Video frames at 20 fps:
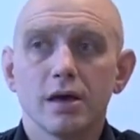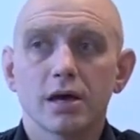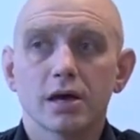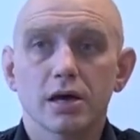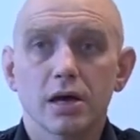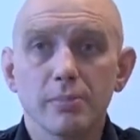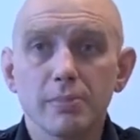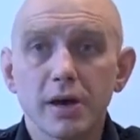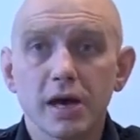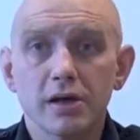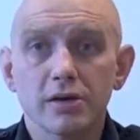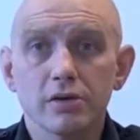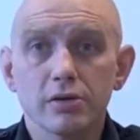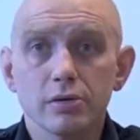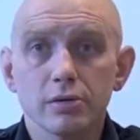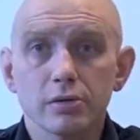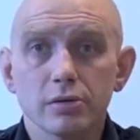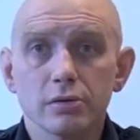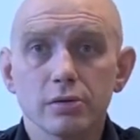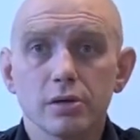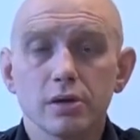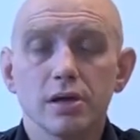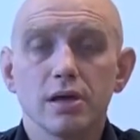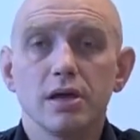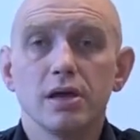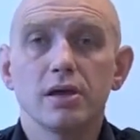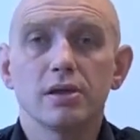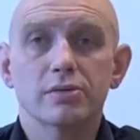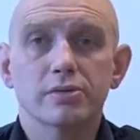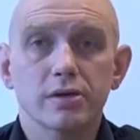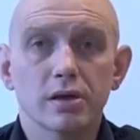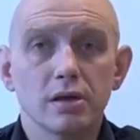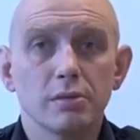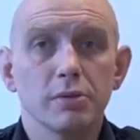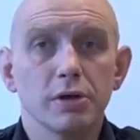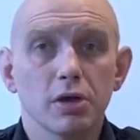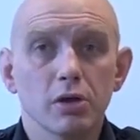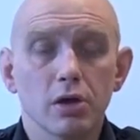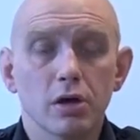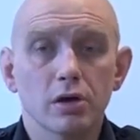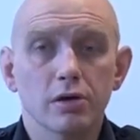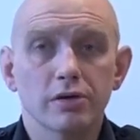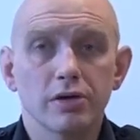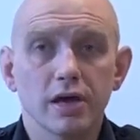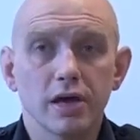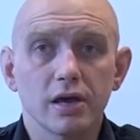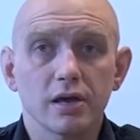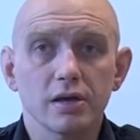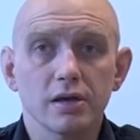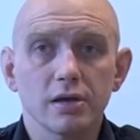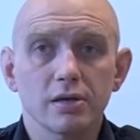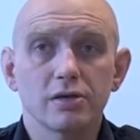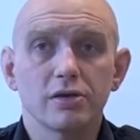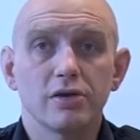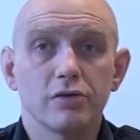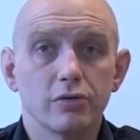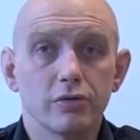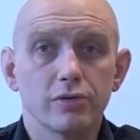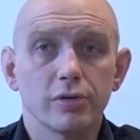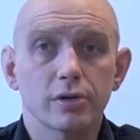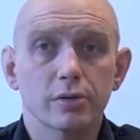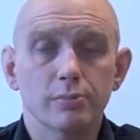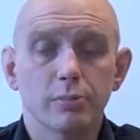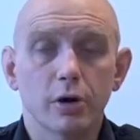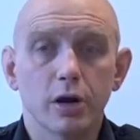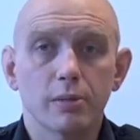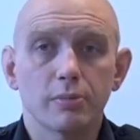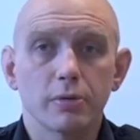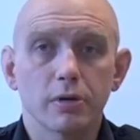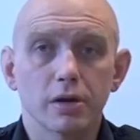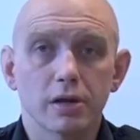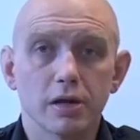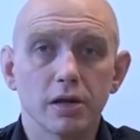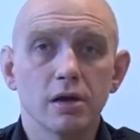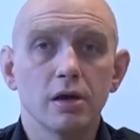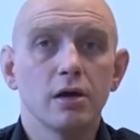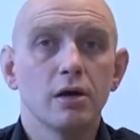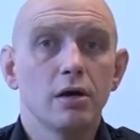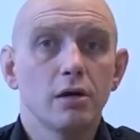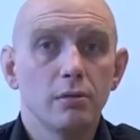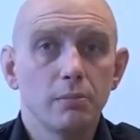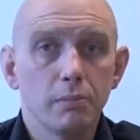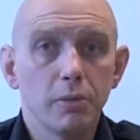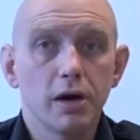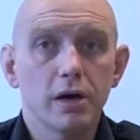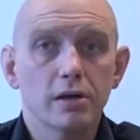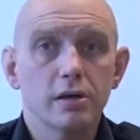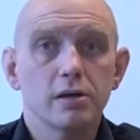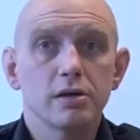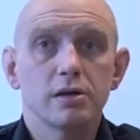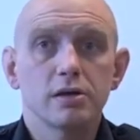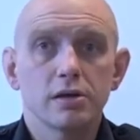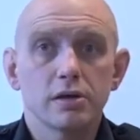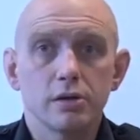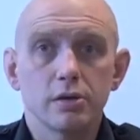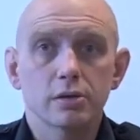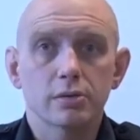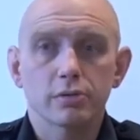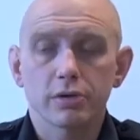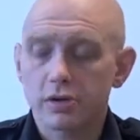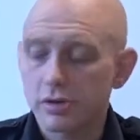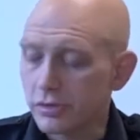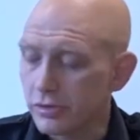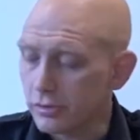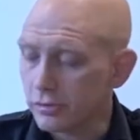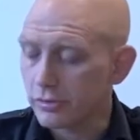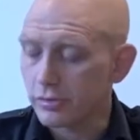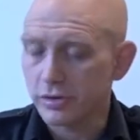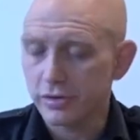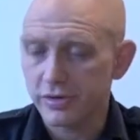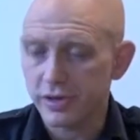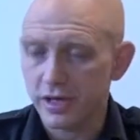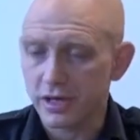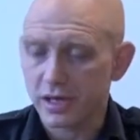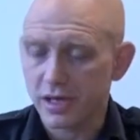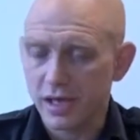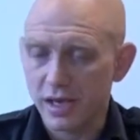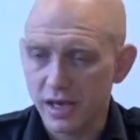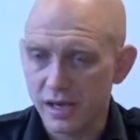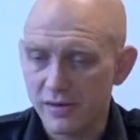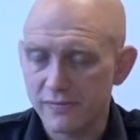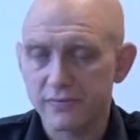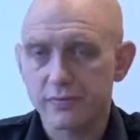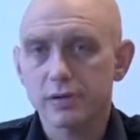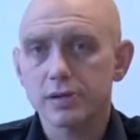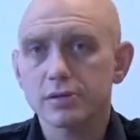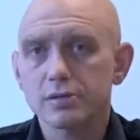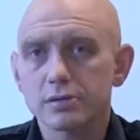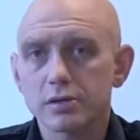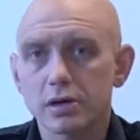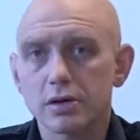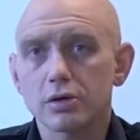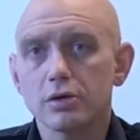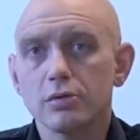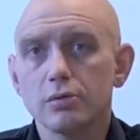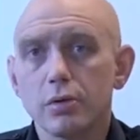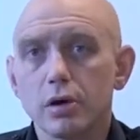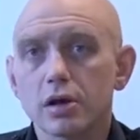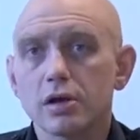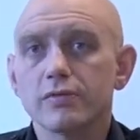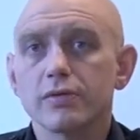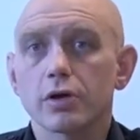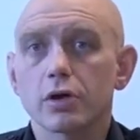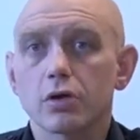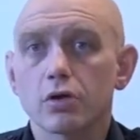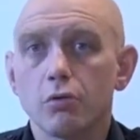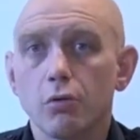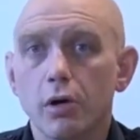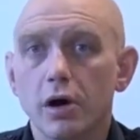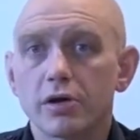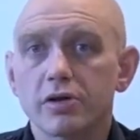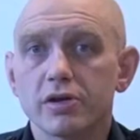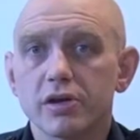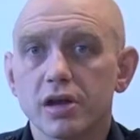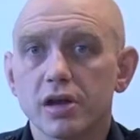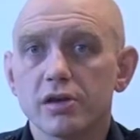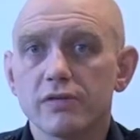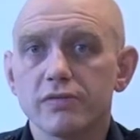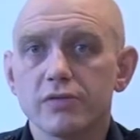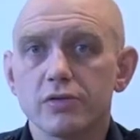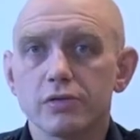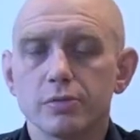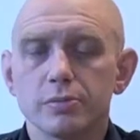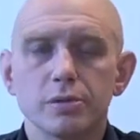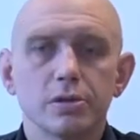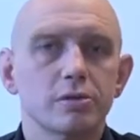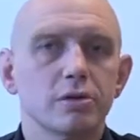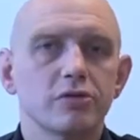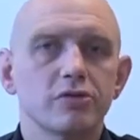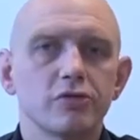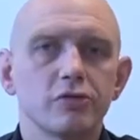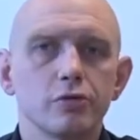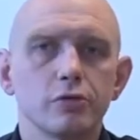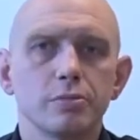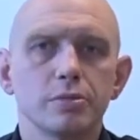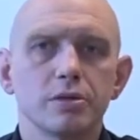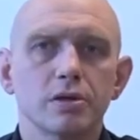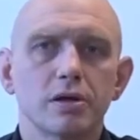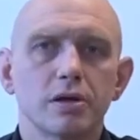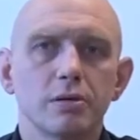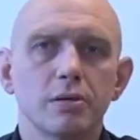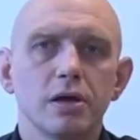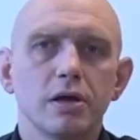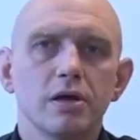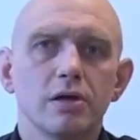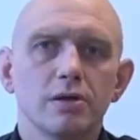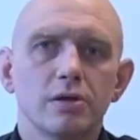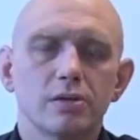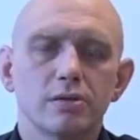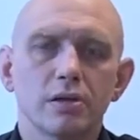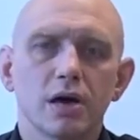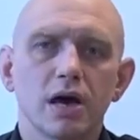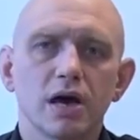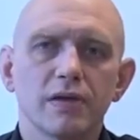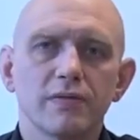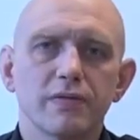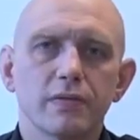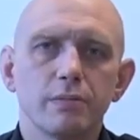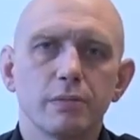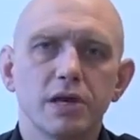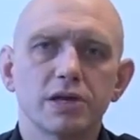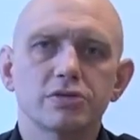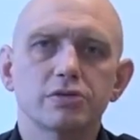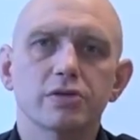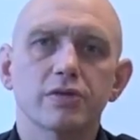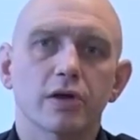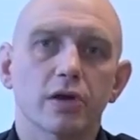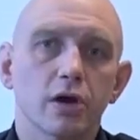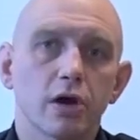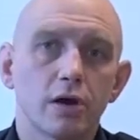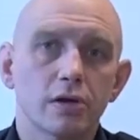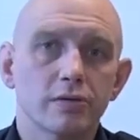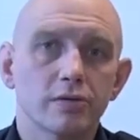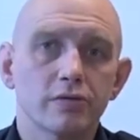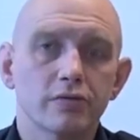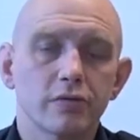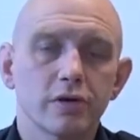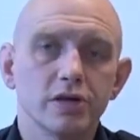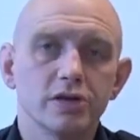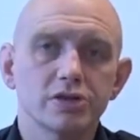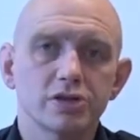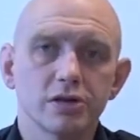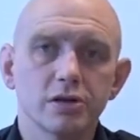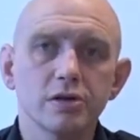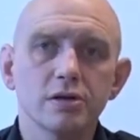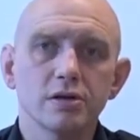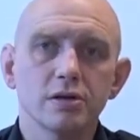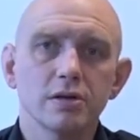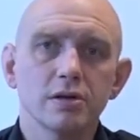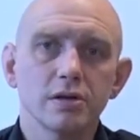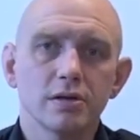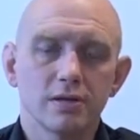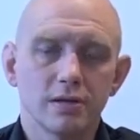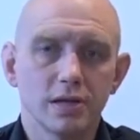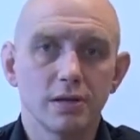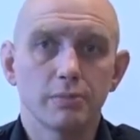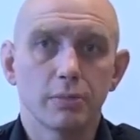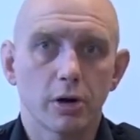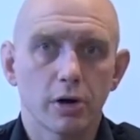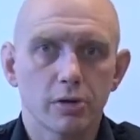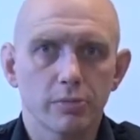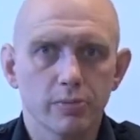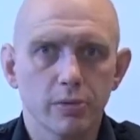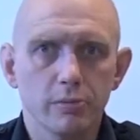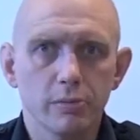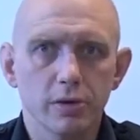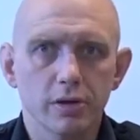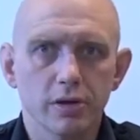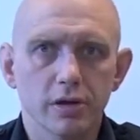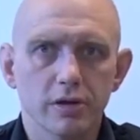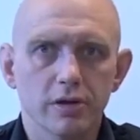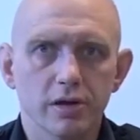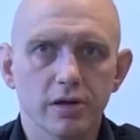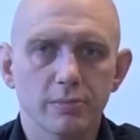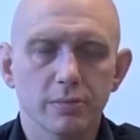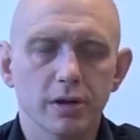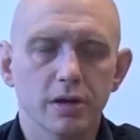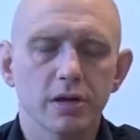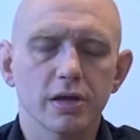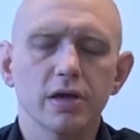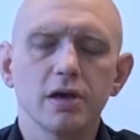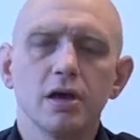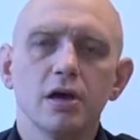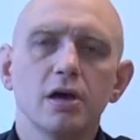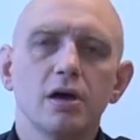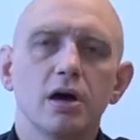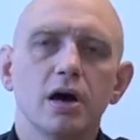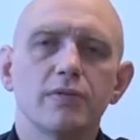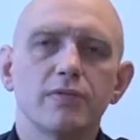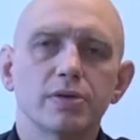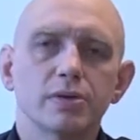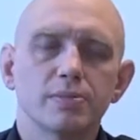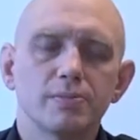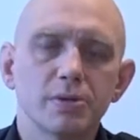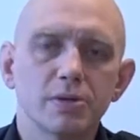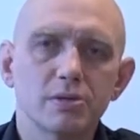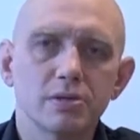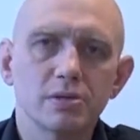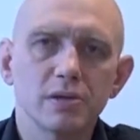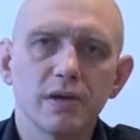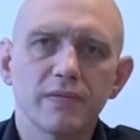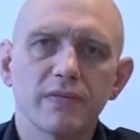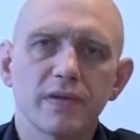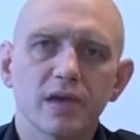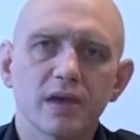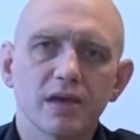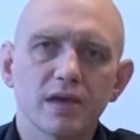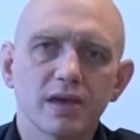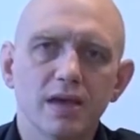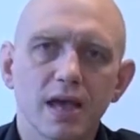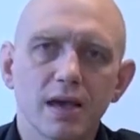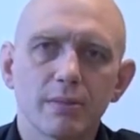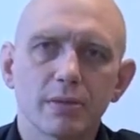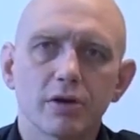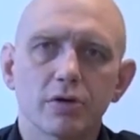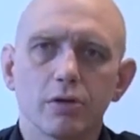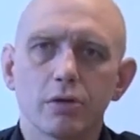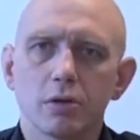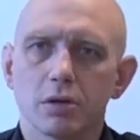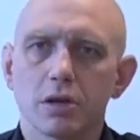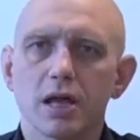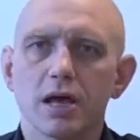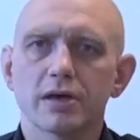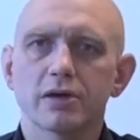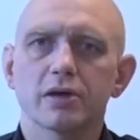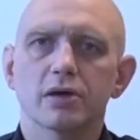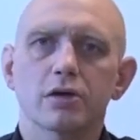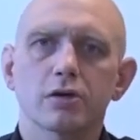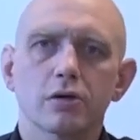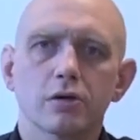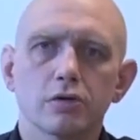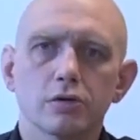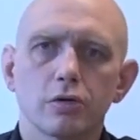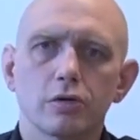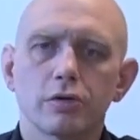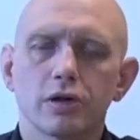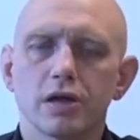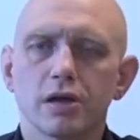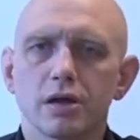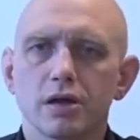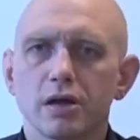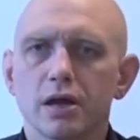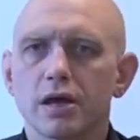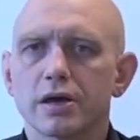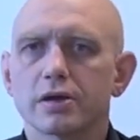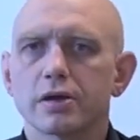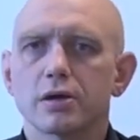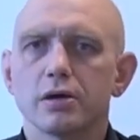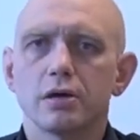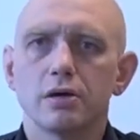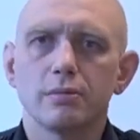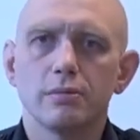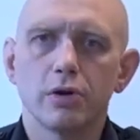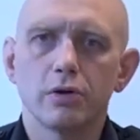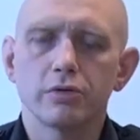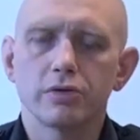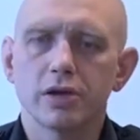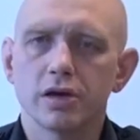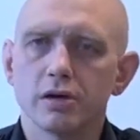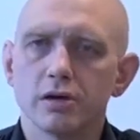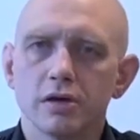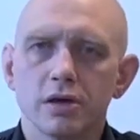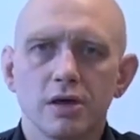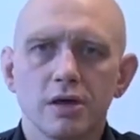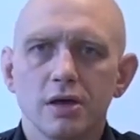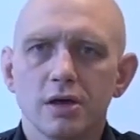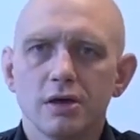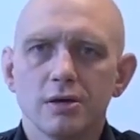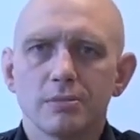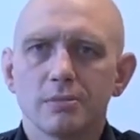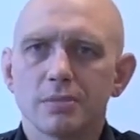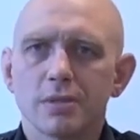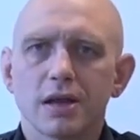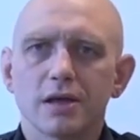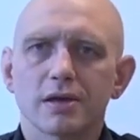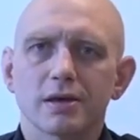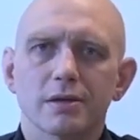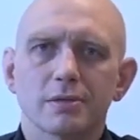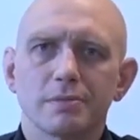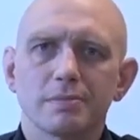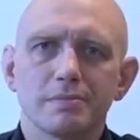I got bad news. It's going to be a long day to do this properly, but here's what you do. You take every single one of your quantitative tubes. These are tubes that are designed for measuring the concentration, in parts per million typically, of a specific chemical, like chlorine, like ammonia, like